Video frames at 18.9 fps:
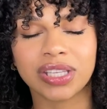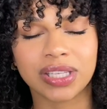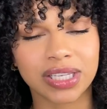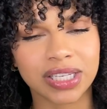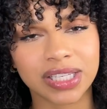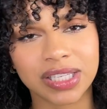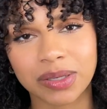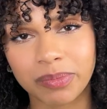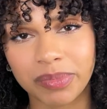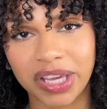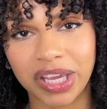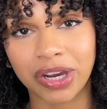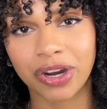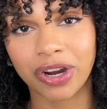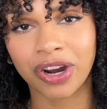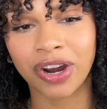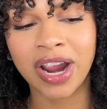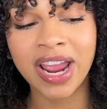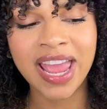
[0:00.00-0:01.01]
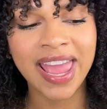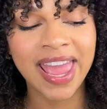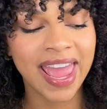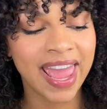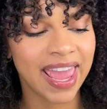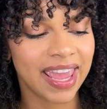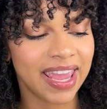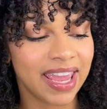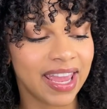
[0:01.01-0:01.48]
disappear,
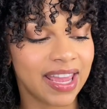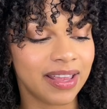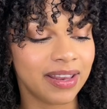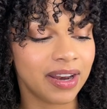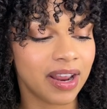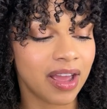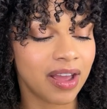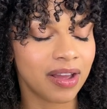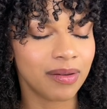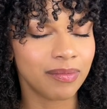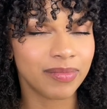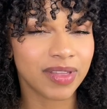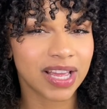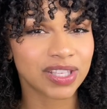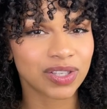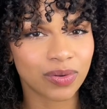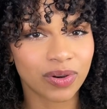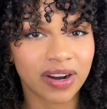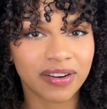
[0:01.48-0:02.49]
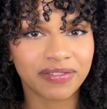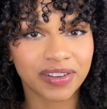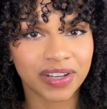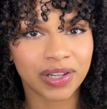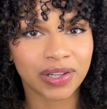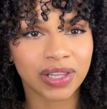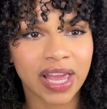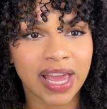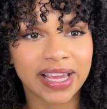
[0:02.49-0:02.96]
and that's what I
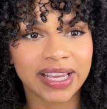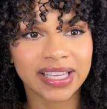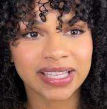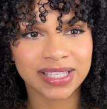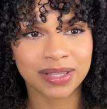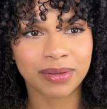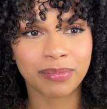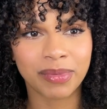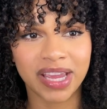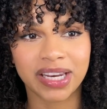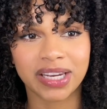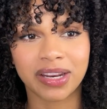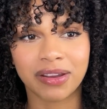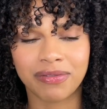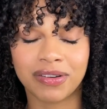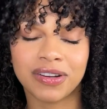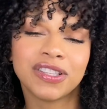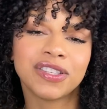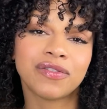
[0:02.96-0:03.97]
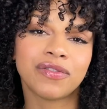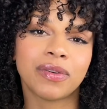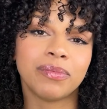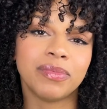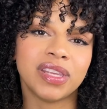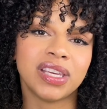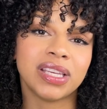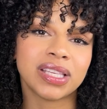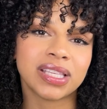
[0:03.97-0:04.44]
feel like is the main difference from
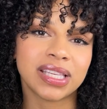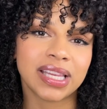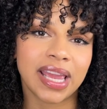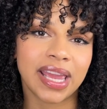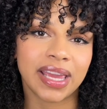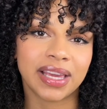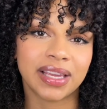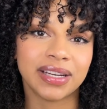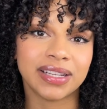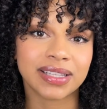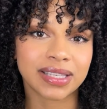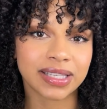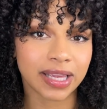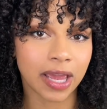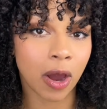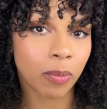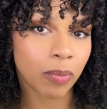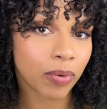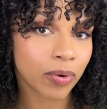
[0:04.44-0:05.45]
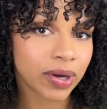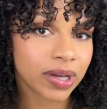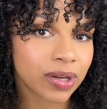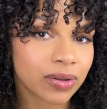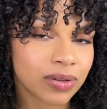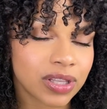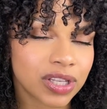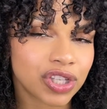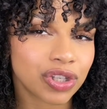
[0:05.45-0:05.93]
this and a scalp
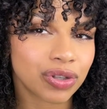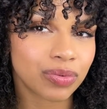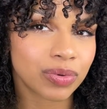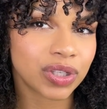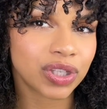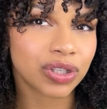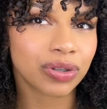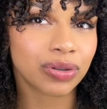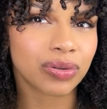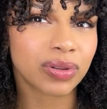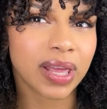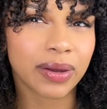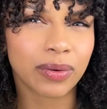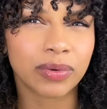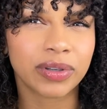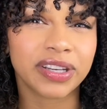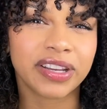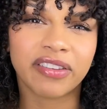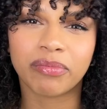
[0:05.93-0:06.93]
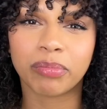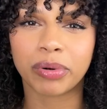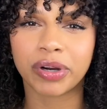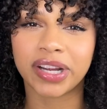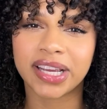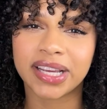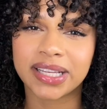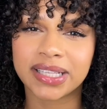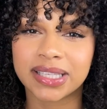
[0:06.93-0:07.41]
oil that you would do like when you have
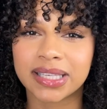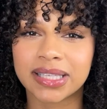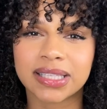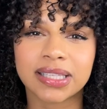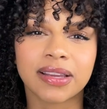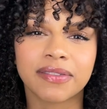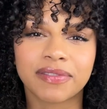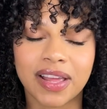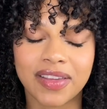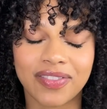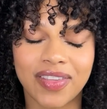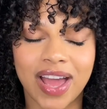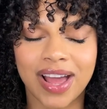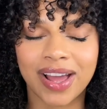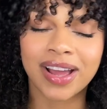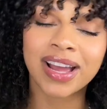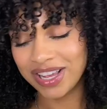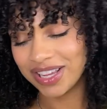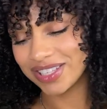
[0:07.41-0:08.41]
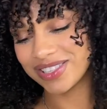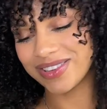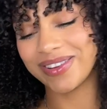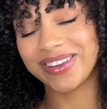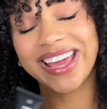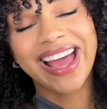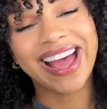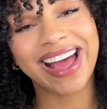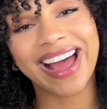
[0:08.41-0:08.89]
braids and stuff like that. So
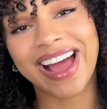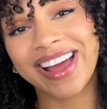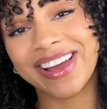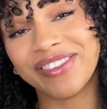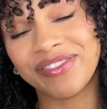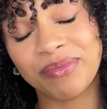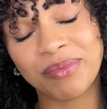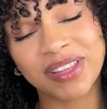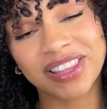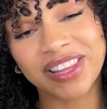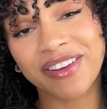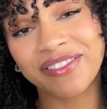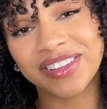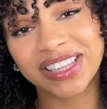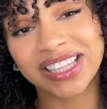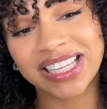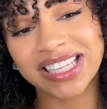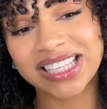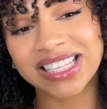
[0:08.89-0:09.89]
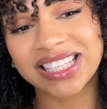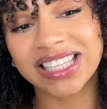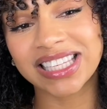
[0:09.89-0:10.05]
yeah, I've been loving this. The